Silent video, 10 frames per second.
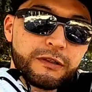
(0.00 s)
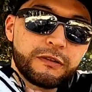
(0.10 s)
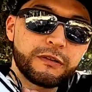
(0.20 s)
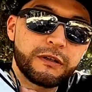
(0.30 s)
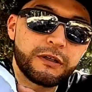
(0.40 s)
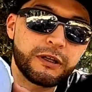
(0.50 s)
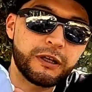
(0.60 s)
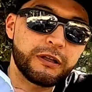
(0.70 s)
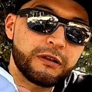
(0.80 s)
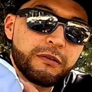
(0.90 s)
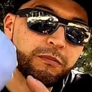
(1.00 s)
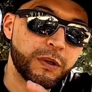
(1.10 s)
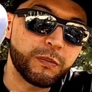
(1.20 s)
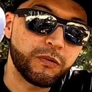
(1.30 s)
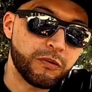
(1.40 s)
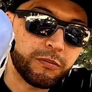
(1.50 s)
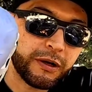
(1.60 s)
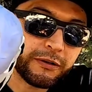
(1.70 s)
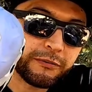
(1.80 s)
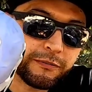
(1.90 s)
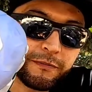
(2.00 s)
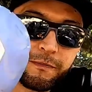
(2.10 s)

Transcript: these again, people will buy them.